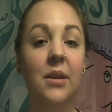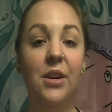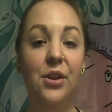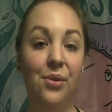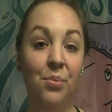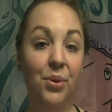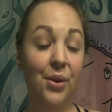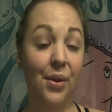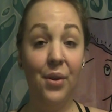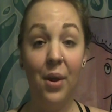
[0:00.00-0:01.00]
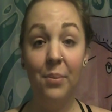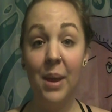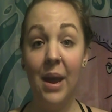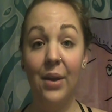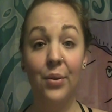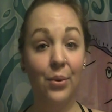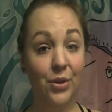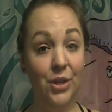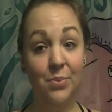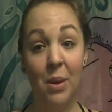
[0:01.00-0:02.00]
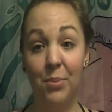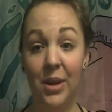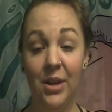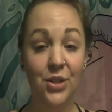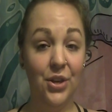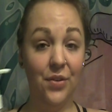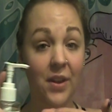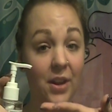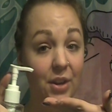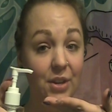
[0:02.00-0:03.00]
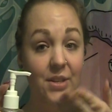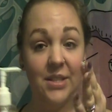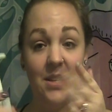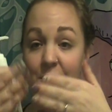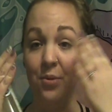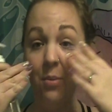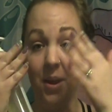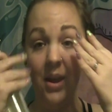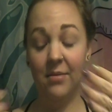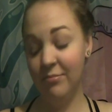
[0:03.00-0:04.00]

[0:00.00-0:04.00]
you can put on a cotton pad or just pump it into your fingers, rub it.